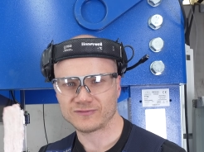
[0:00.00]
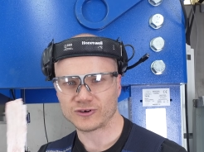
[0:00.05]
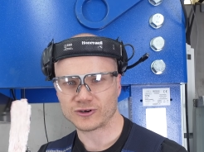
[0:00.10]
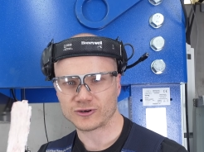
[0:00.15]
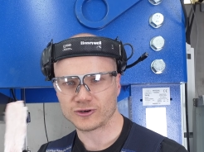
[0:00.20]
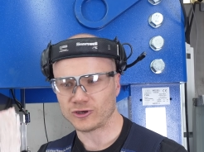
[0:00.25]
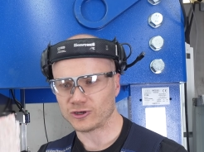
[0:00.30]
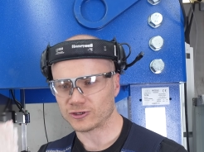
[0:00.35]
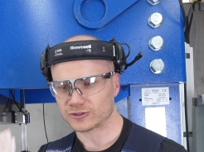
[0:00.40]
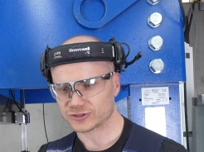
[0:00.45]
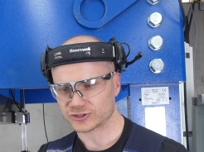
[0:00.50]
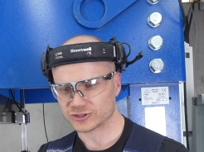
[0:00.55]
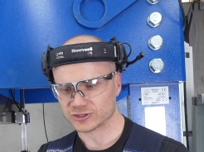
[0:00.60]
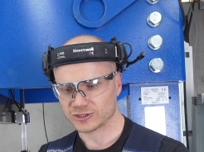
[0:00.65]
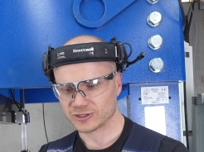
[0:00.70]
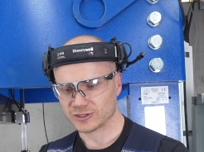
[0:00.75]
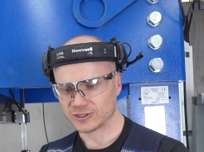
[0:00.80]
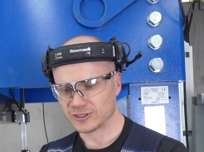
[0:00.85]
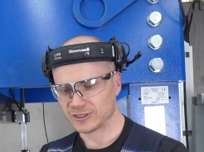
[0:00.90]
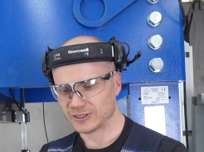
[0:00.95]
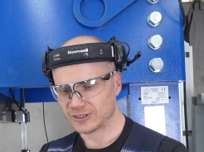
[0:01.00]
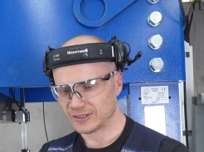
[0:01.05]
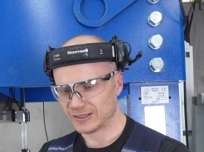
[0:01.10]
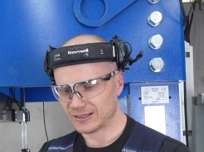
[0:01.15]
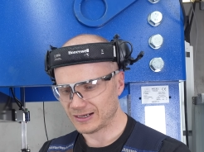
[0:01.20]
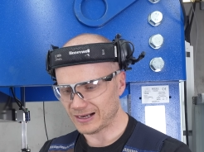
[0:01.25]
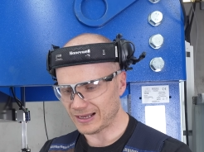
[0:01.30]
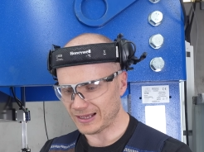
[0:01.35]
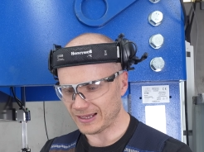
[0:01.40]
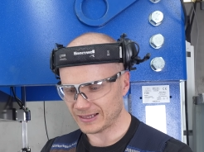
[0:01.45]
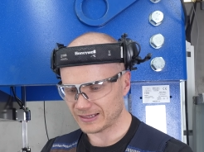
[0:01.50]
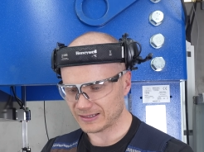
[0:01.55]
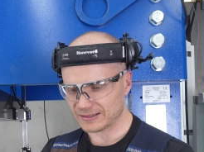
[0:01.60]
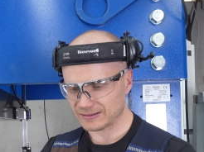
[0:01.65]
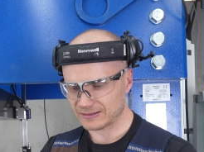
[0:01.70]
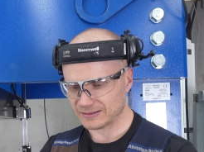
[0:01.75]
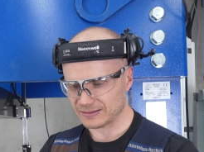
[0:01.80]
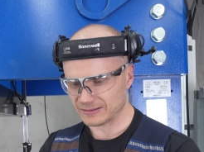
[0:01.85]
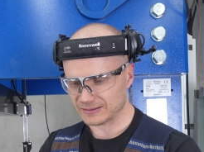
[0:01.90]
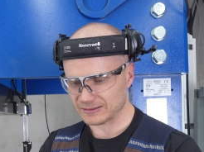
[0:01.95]
for dogs. Yeah, when like,
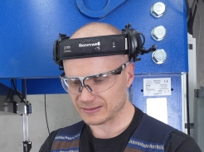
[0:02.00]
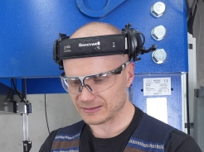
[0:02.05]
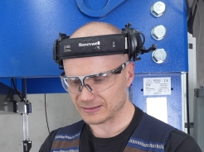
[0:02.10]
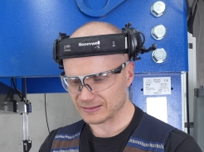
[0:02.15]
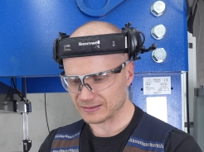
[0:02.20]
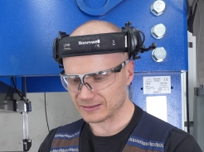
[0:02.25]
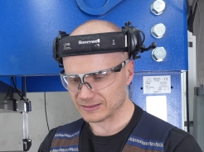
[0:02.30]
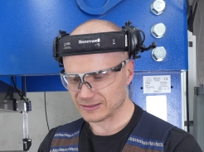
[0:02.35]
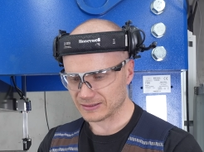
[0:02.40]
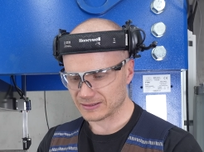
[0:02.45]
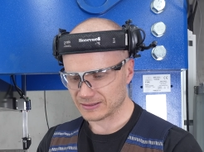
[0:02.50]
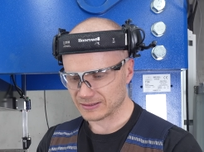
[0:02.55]
trying this.